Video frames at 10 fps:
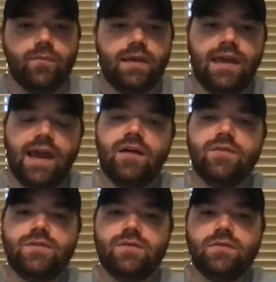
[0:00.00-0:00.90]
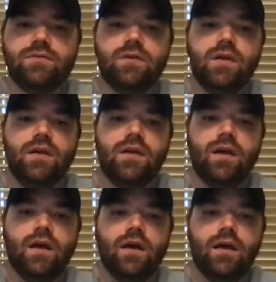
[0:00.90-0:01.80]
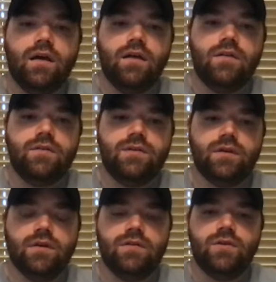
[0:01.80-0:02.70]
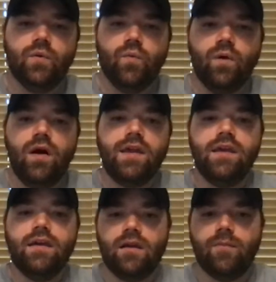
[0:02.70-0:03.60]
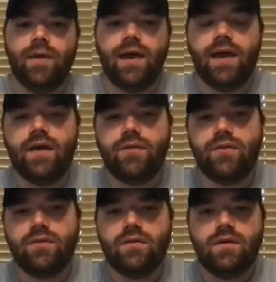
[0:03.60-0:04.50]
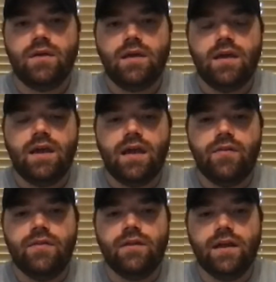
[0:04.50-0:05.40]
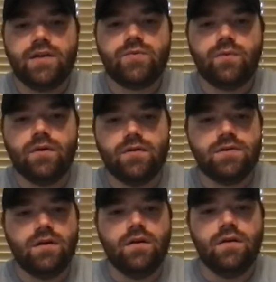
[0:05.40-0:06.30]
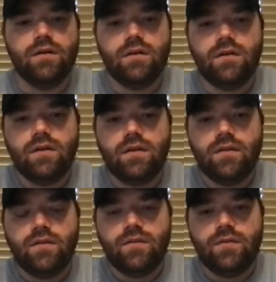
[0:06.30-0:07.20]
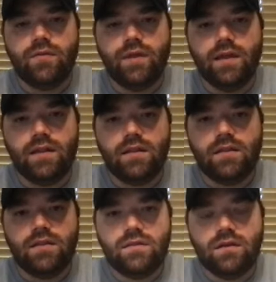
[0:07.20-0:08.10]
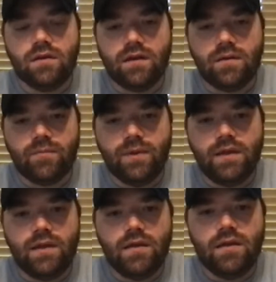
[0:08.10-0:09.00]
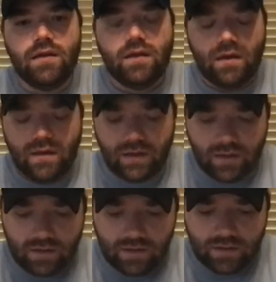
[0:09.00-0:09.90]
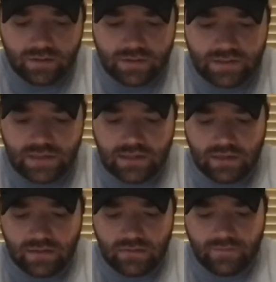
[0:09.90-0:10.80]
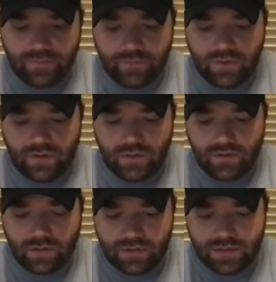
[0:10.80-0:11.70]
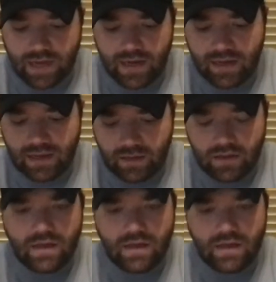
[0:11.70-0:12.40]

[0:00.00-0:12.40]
counsel to walking on a path. And then the next words are that they're going to be seated. They're standing